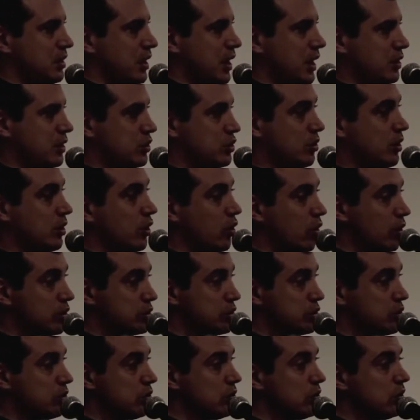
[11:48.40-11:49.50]
And so it
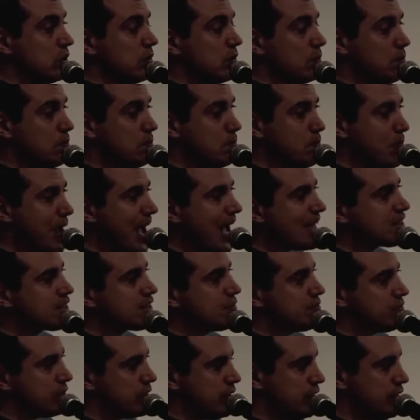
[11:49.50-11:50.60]
also
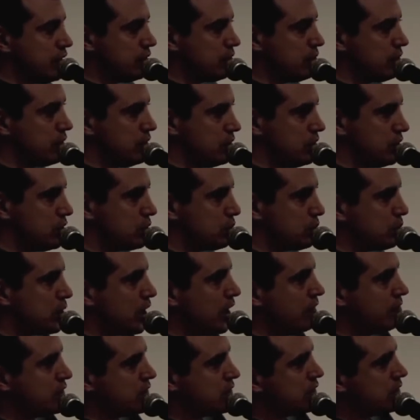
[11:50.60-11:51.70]
massively increases
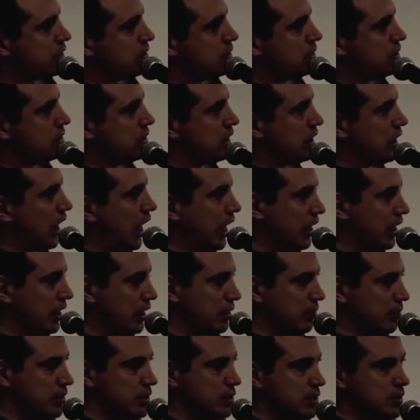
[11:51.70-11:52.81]
privacy and
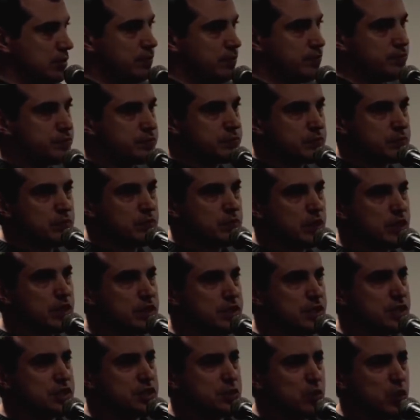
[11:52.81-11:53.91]
anonymity.
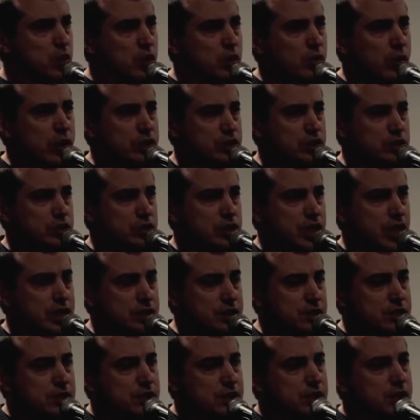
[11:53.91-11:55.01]
Let's take some more questions.
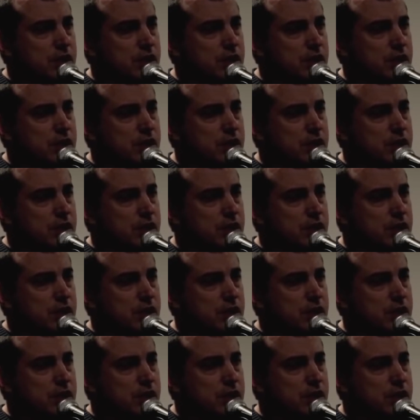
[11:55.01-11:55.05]
Yes?